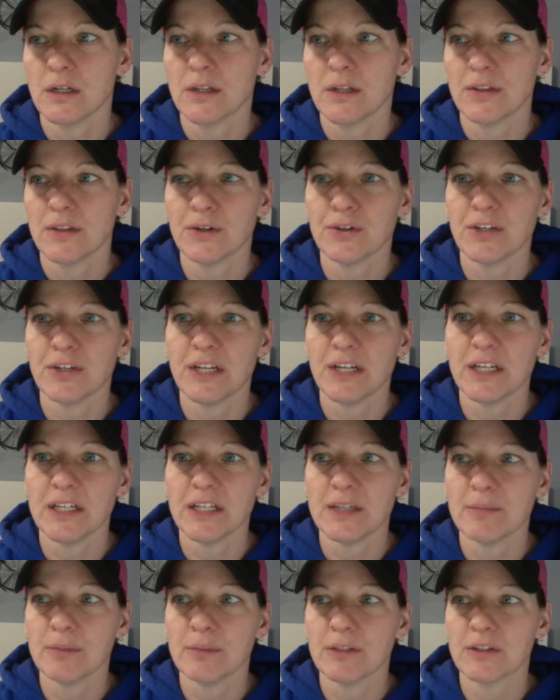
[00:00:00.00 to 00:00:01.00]
they're
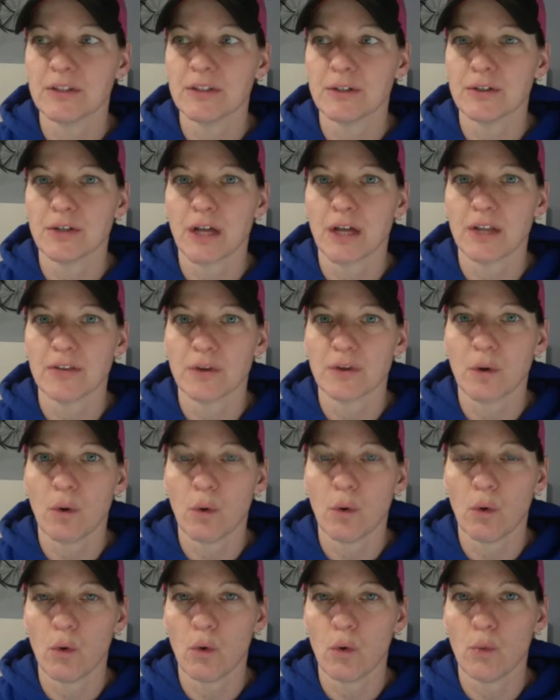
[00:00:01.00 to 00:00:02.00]
needed, but they're not the
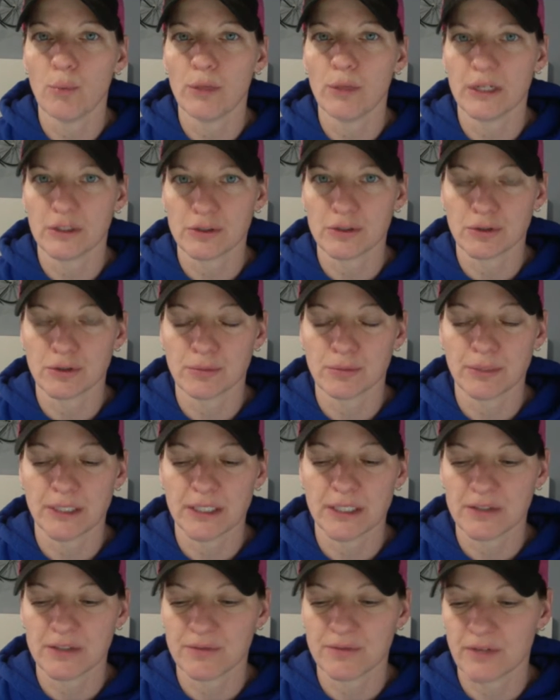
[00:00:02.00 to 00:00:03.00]
whole picture,
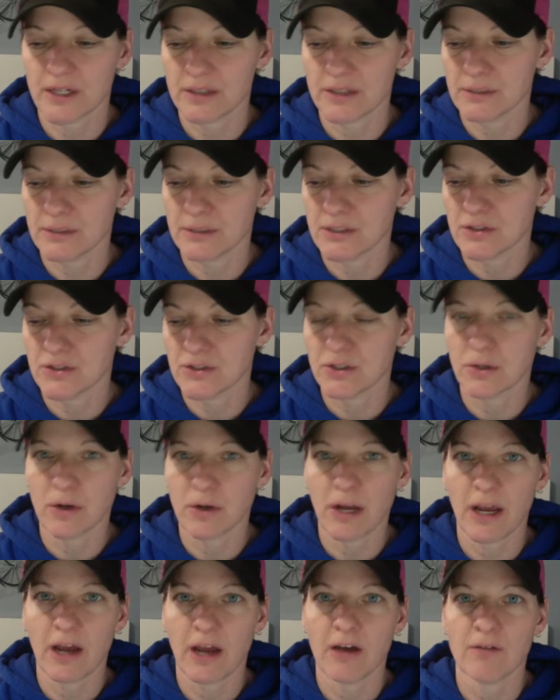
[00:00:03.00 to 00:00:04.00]
because vitamins don't
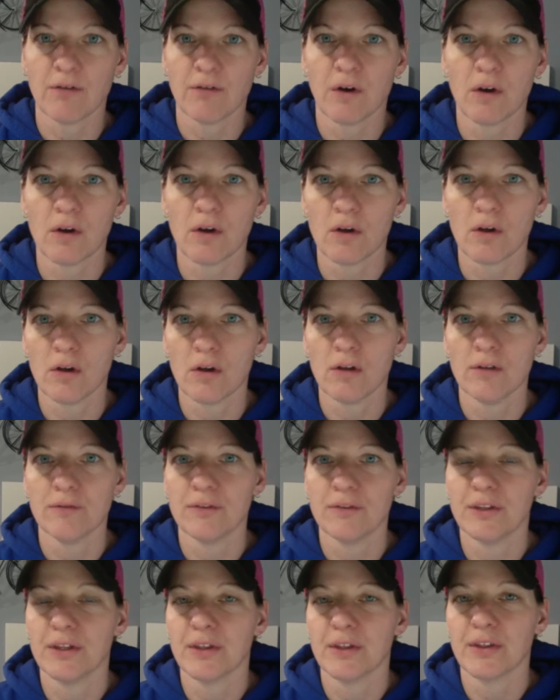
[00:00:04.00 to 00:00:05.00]
have all of
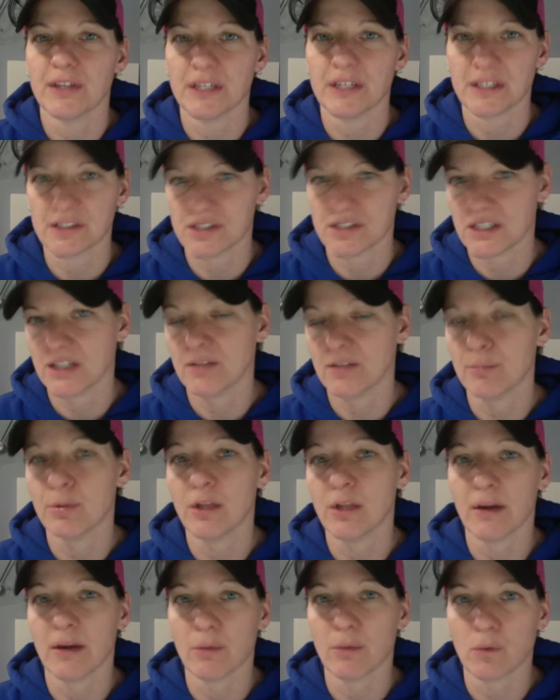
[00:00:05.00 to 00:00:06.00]
the things that the
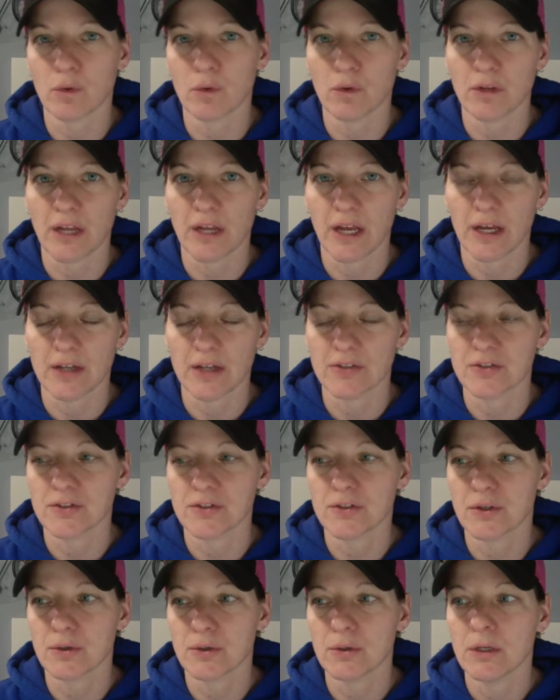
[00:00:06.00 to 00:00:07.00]
plant world has.
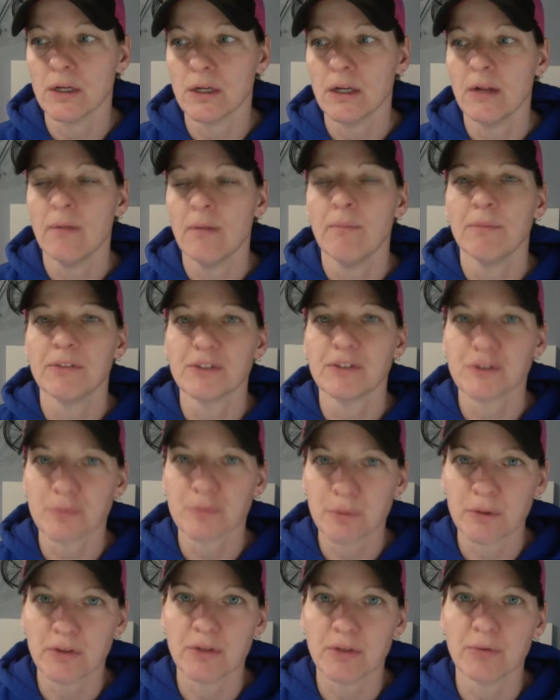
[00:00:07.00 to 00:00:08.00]
So the
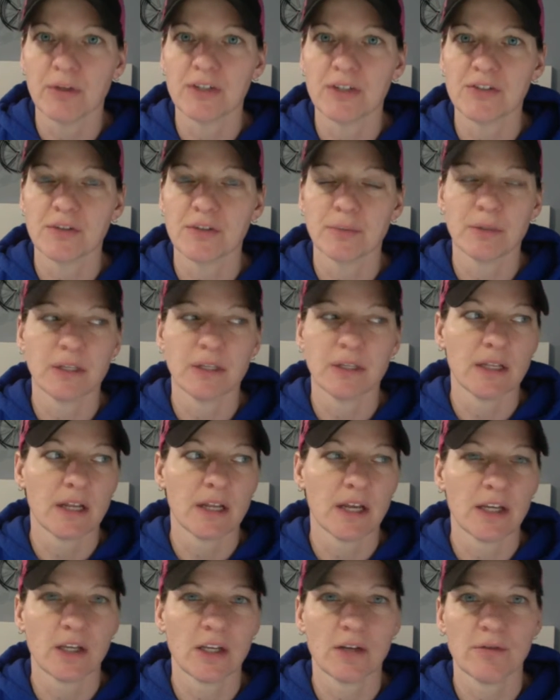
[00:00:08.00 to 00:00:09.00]
smoothie recipe that
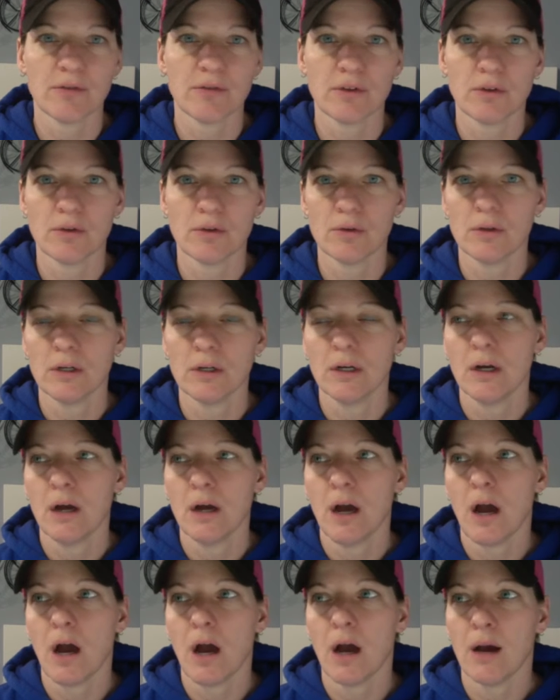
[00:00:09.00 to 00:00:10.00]
I give you,
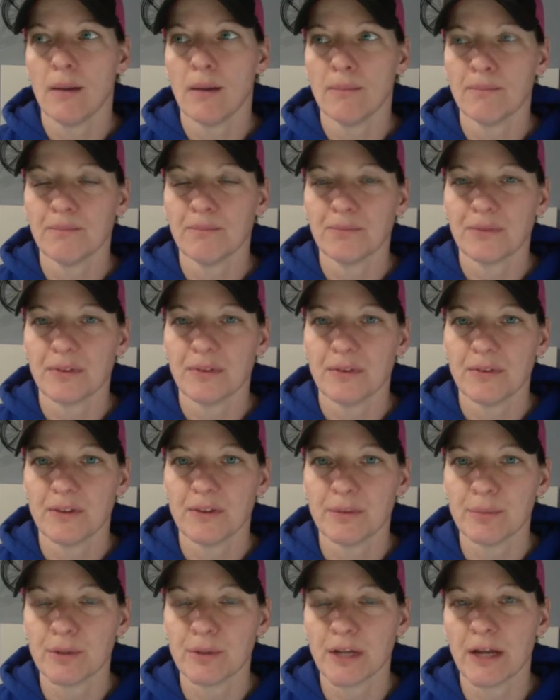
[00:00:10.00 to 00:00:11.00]

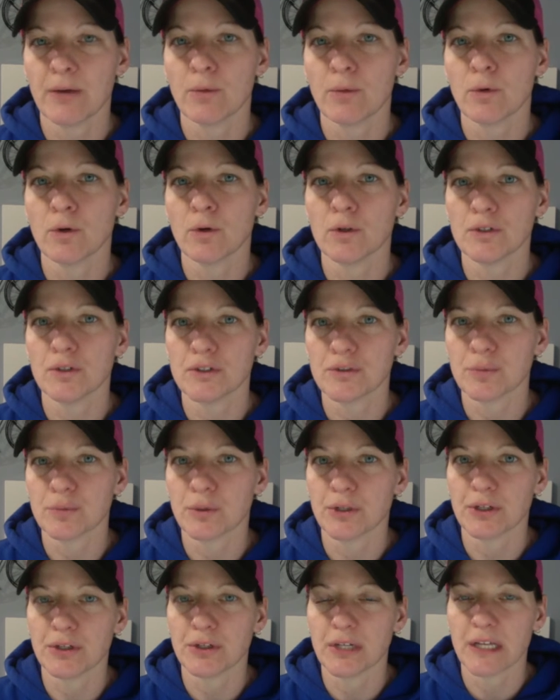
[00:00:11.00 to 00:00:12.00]
the plant world is where
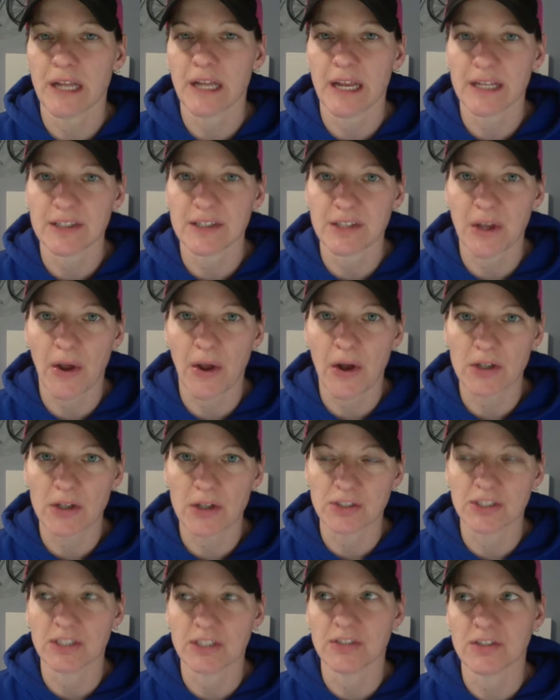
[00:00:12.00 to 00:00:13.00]
you get
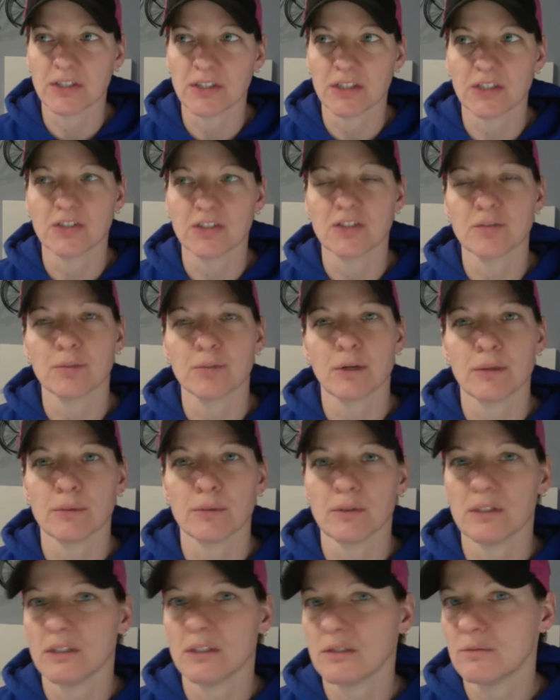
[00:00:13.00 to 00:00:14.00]
antioxidants, and this is
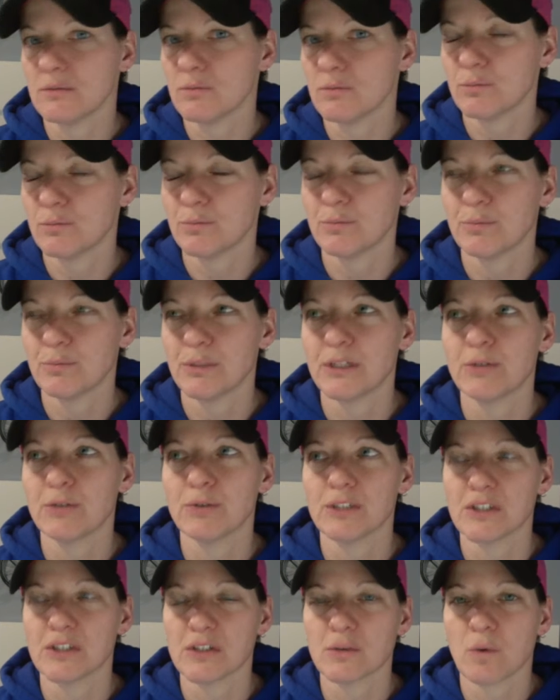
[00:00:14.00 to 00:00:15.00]
probably a big
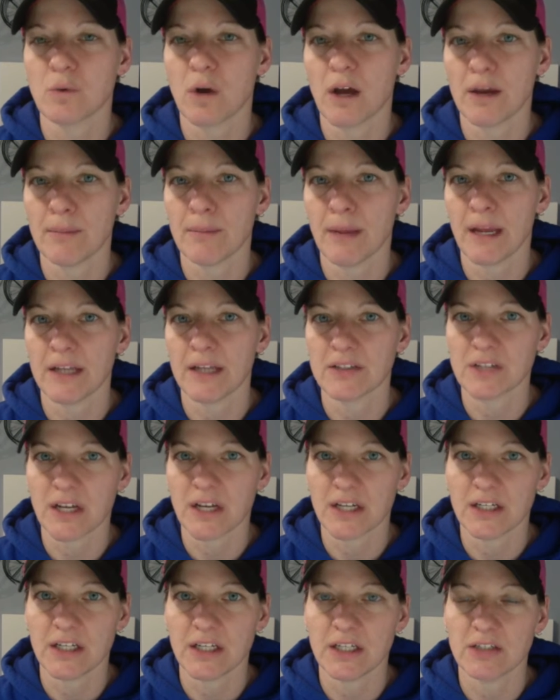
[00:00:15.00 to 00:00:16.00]
reason why I'm
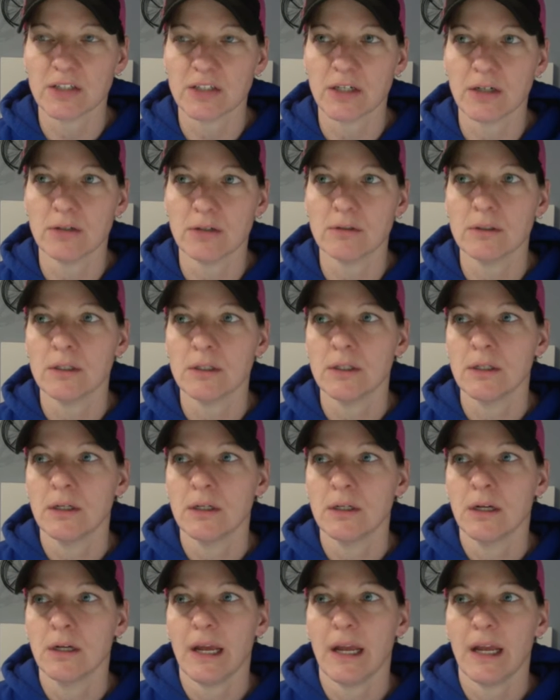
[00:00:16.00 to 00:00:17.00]
anti-keto
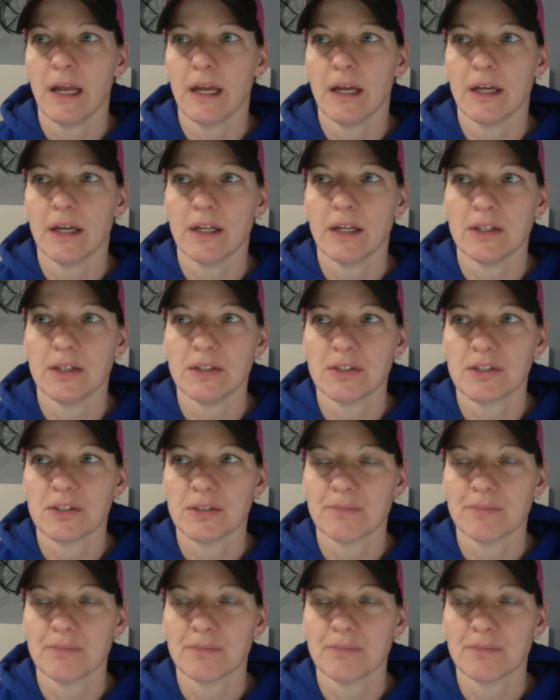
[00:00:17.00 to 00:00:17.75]
and